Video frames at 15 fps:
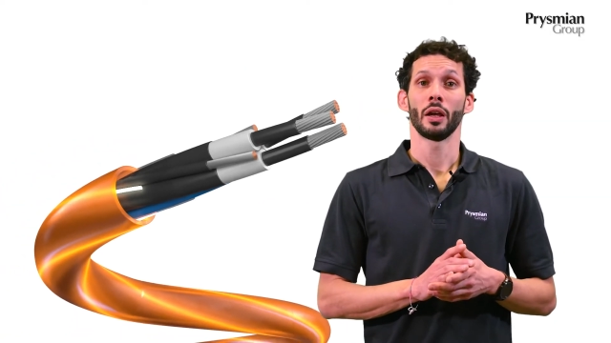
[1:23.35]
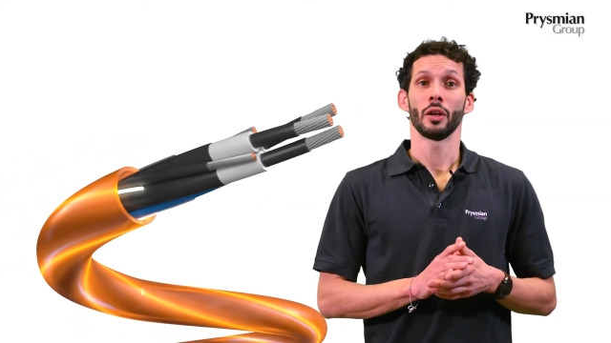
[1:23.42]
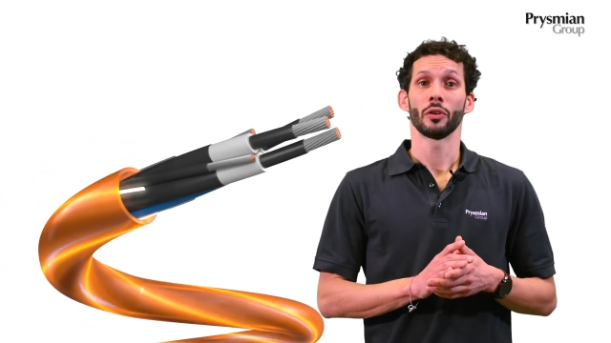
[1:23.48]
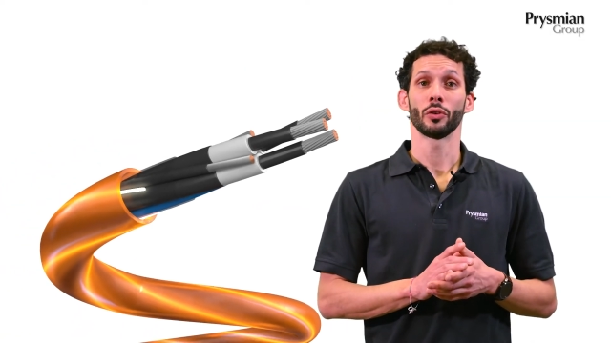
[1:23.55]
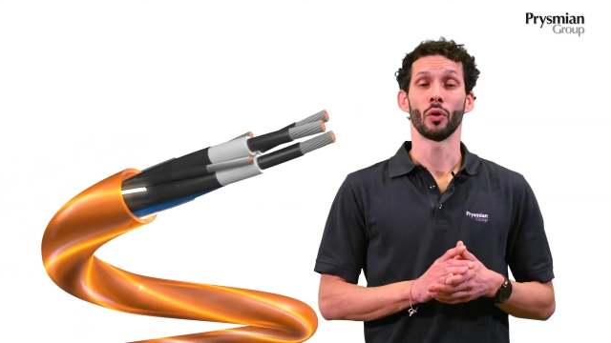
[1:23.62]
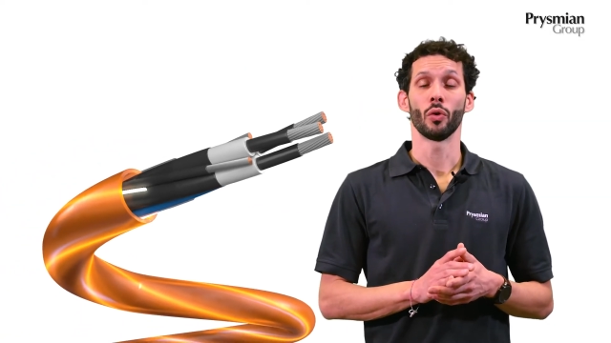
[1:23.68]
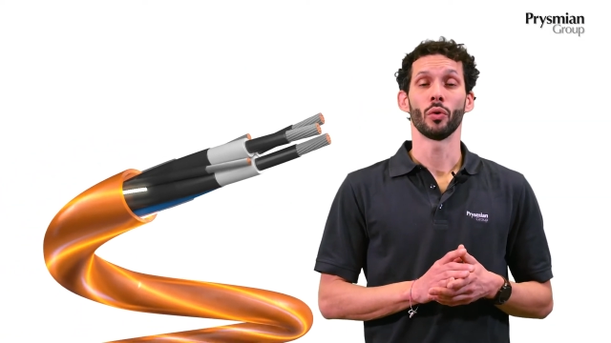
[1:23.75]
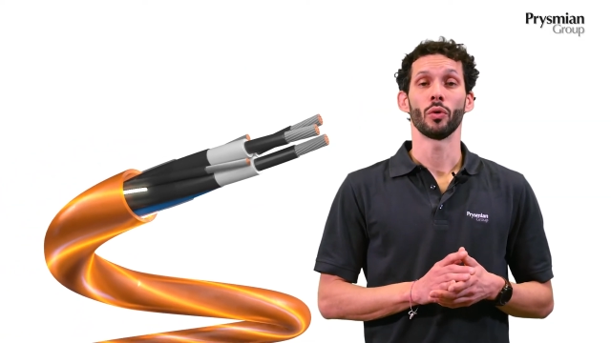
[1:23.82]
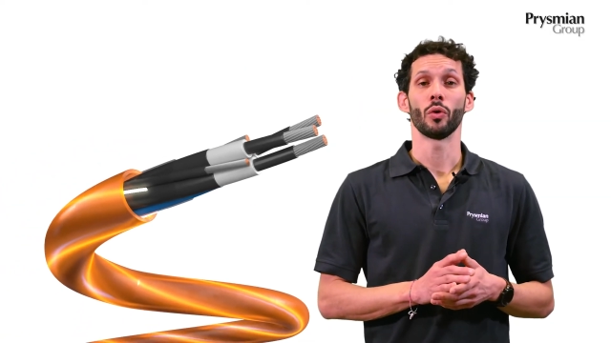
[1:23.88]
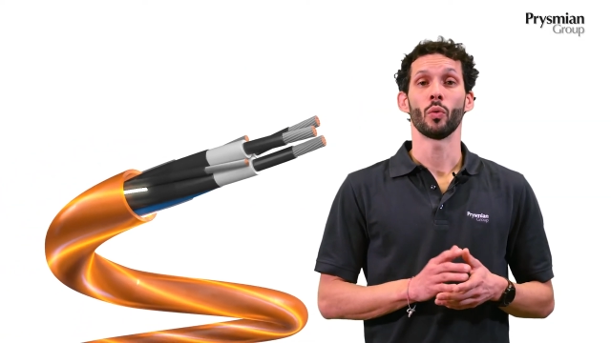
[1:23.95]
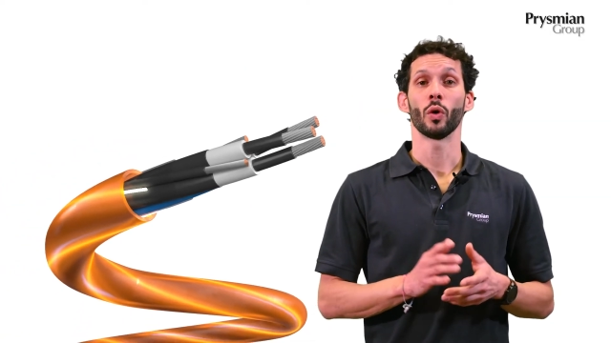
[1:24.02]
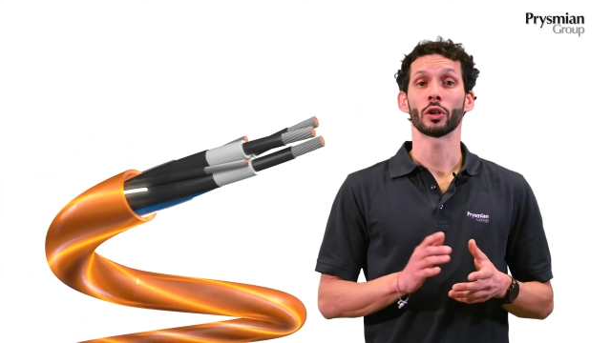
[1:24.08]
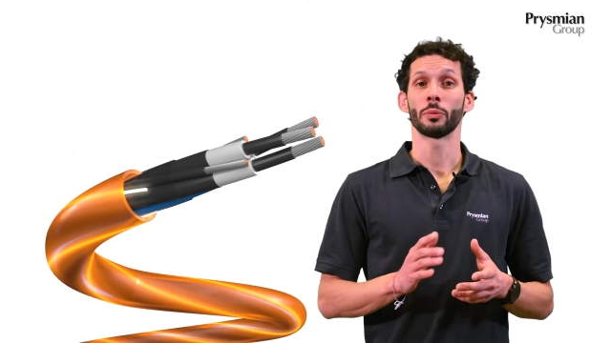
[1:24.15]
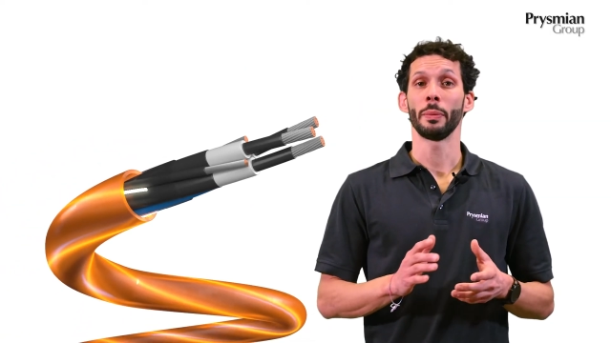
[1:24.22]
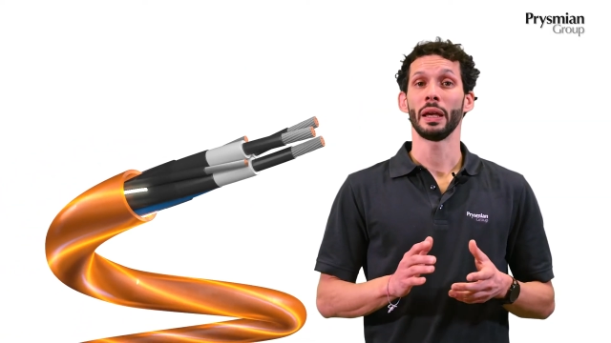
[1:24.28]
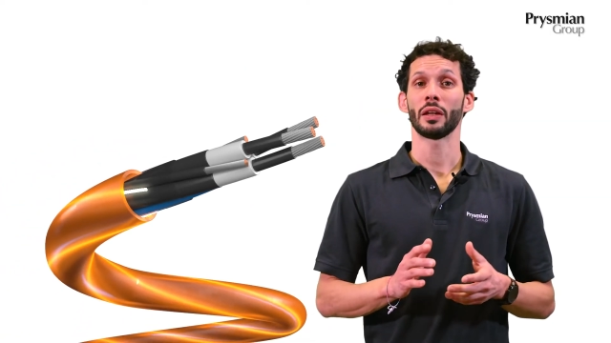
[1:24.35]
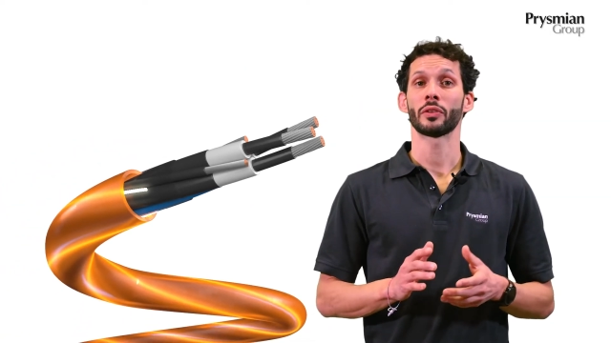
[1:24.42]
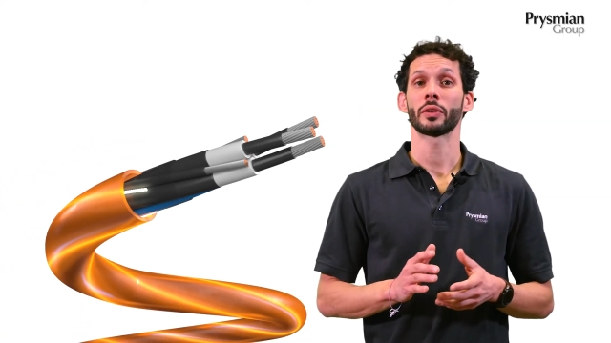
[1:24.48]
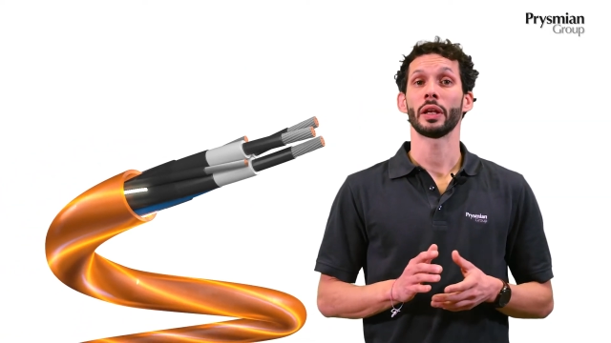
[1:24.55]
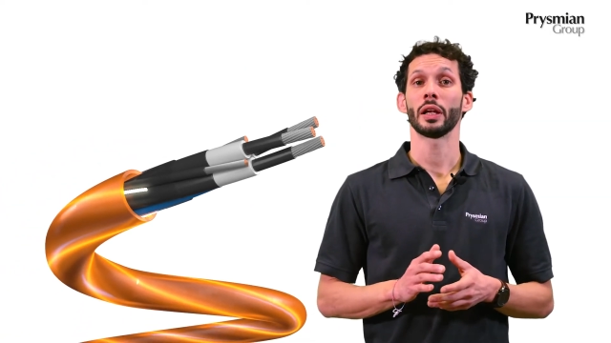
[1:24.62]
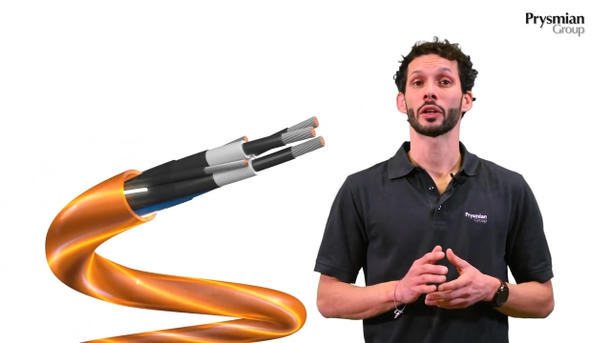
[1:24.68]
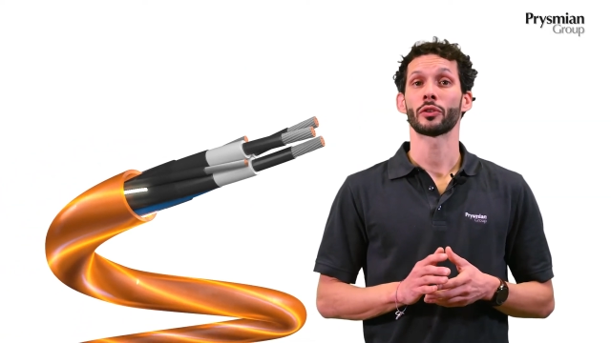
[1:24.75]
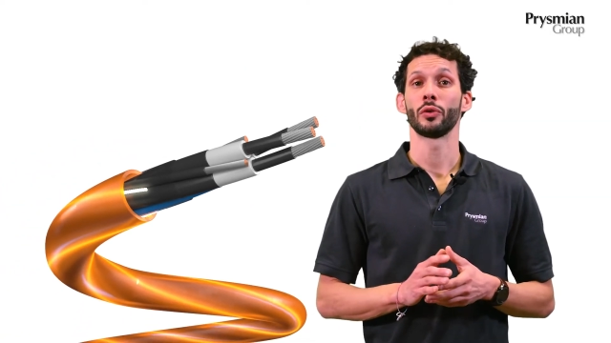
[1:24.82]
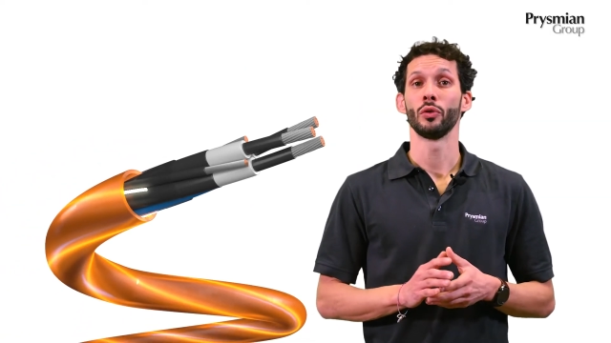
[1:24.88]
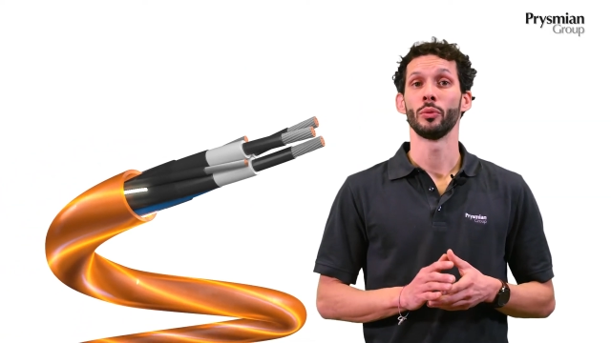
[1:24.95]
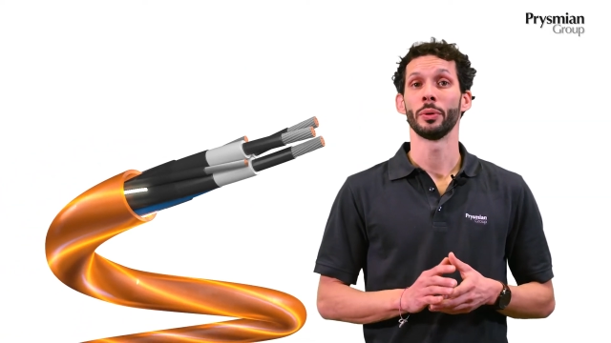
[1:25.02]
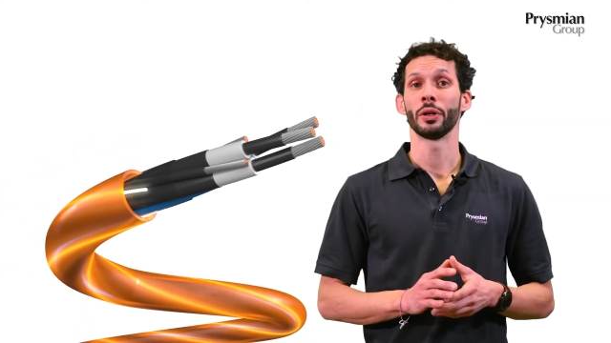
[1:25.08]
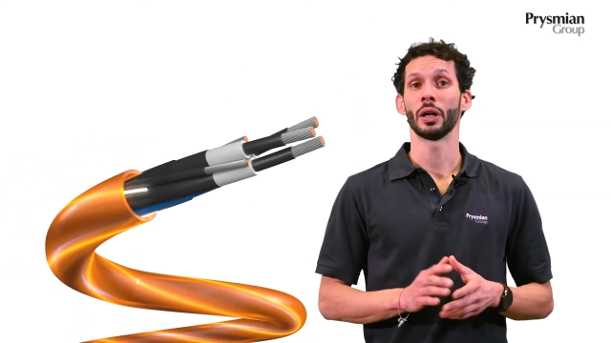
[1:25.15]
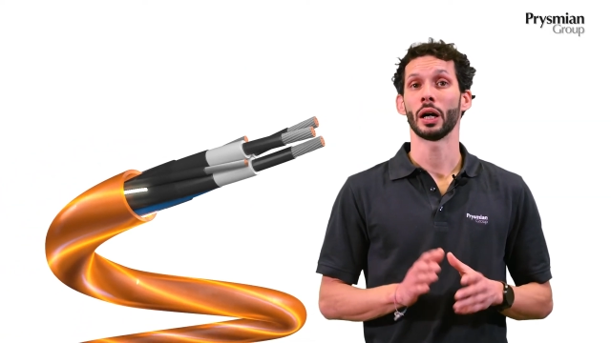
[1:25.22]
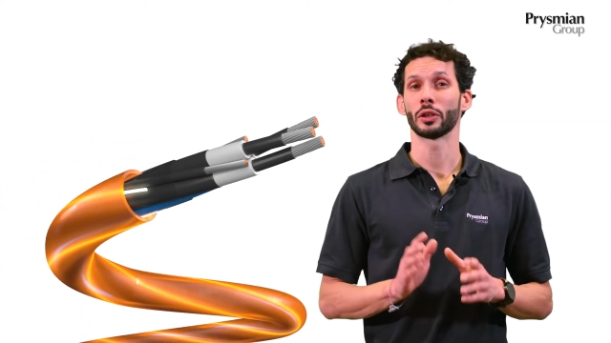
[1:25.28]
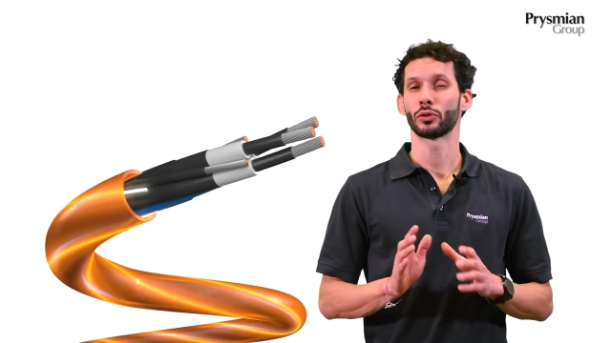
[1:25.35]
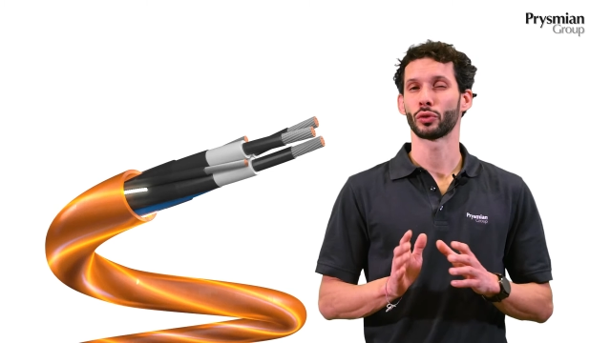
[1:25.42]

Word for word: So what makes Tenax Lumen a